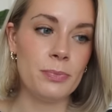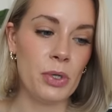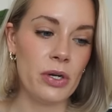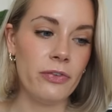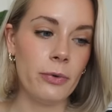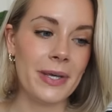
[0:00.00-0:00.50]

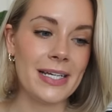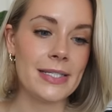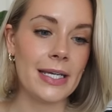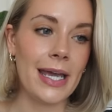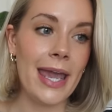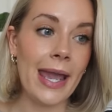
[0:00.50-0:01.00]
beautiful because
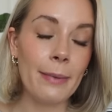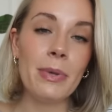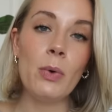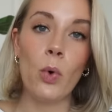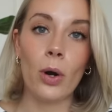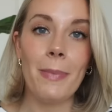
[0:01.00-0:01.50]
it can be
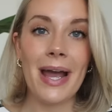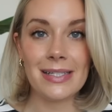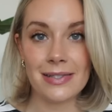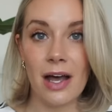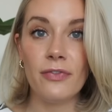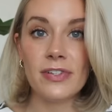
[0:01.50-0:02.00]
worn by
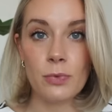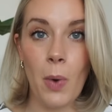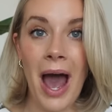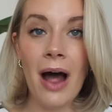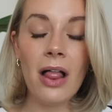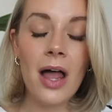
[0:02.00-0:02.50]
itself as
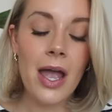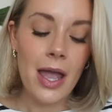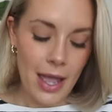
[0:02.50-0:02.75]
well,